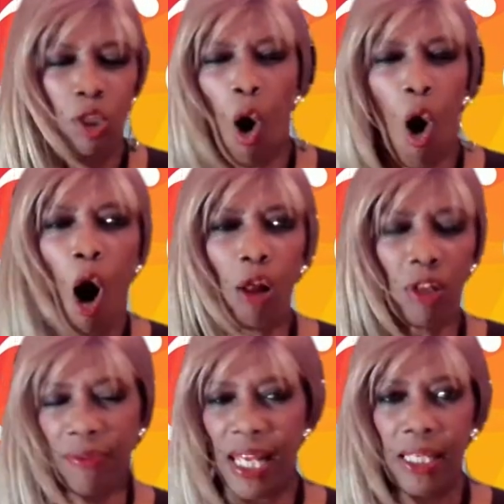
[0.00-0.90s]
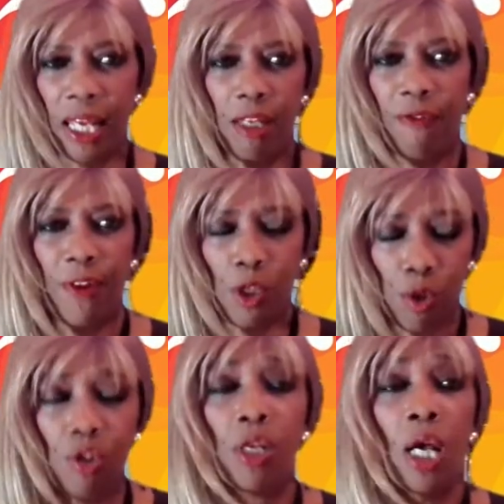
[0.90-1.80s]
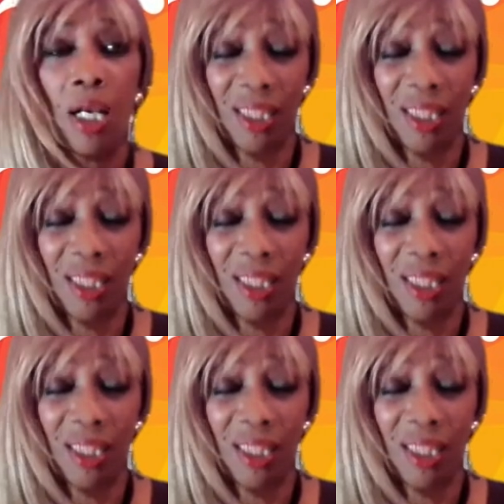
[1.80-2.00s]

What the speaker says: So all of these individuals